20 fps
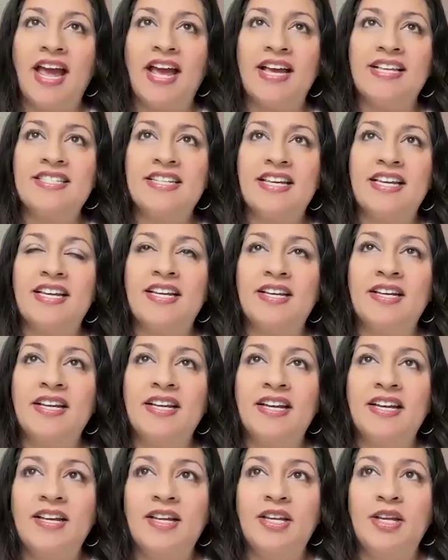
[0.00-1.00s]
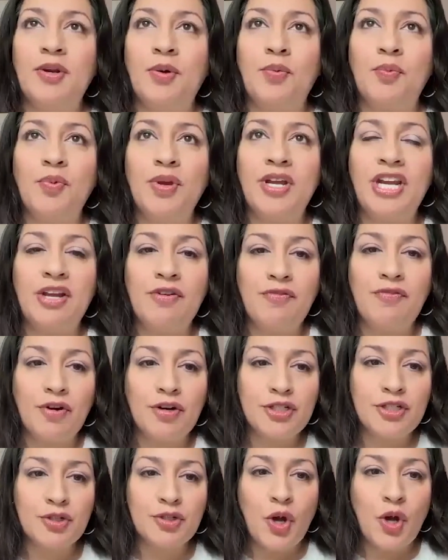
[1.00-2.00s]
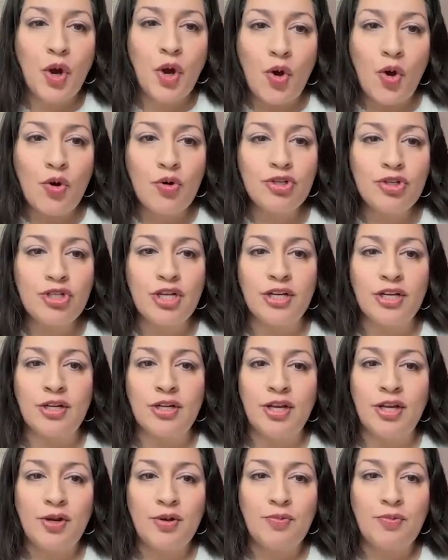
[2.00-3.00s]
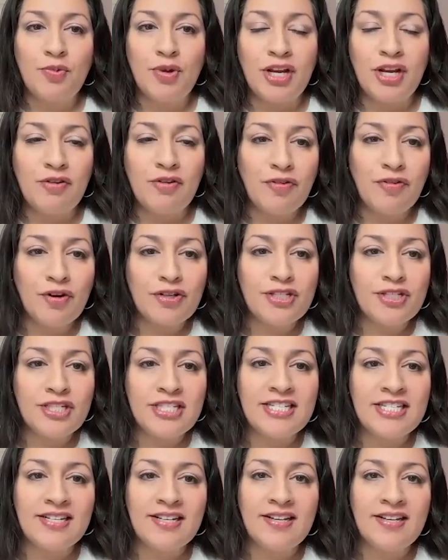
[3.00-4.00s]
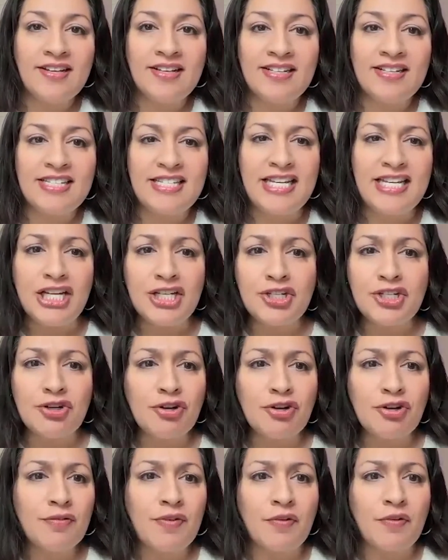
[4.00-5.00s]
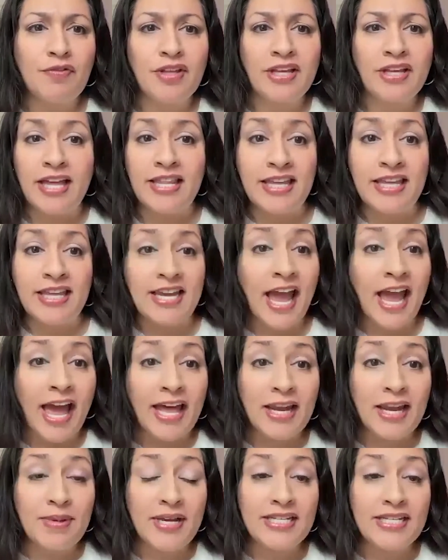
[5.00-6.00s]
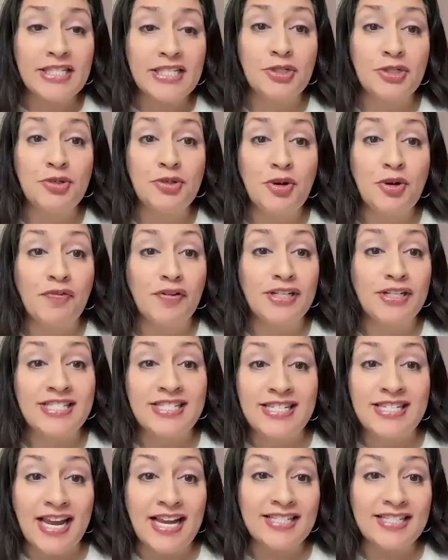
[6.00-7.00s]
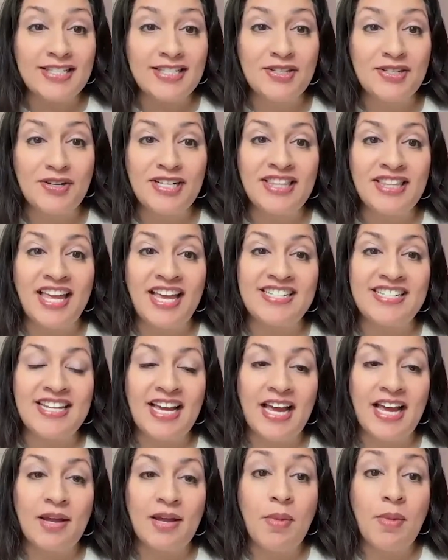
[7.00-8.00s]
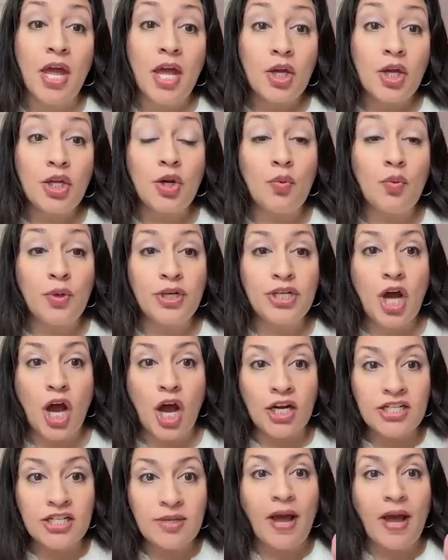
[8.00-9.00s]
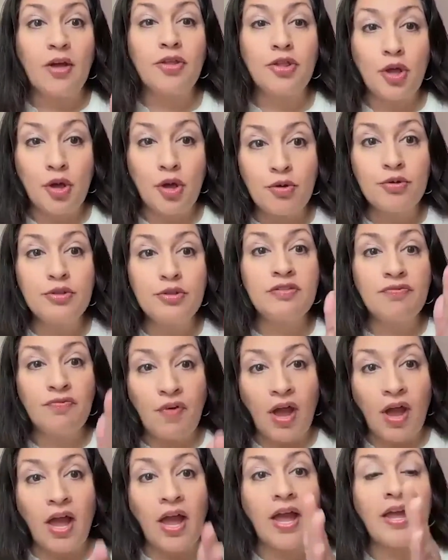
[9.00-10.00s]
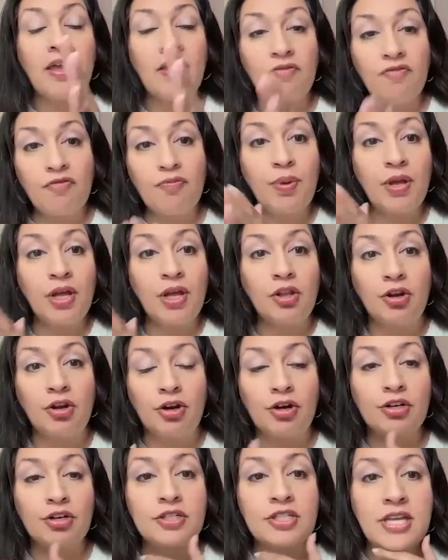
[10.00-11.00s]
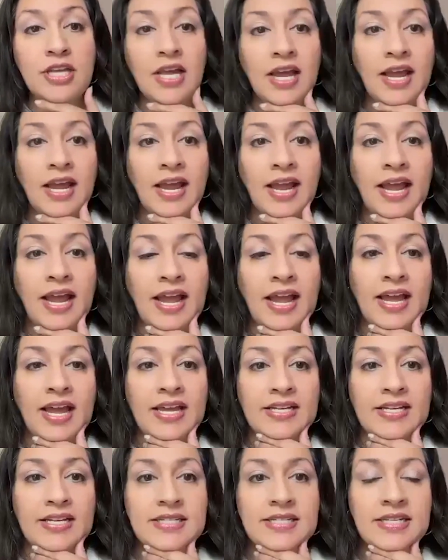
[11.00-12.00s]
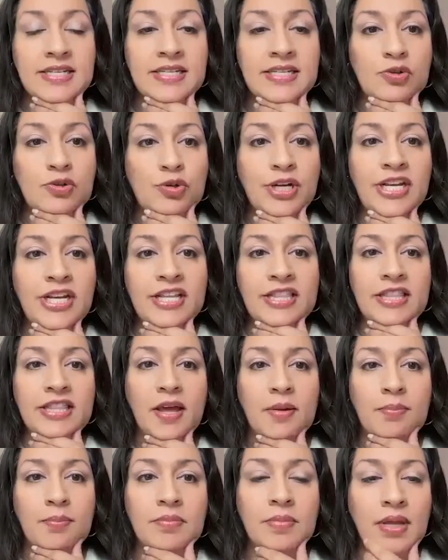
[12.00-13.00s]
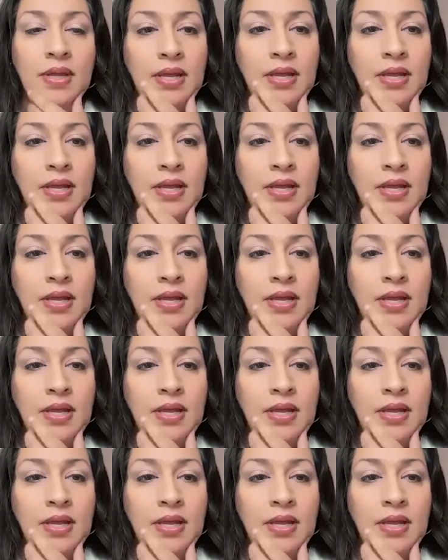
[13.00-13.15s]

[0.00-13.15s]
as a, reading first coach and a reading first teacher in the academies in 2 different states during that time, we talked about those 5 pillars and treated them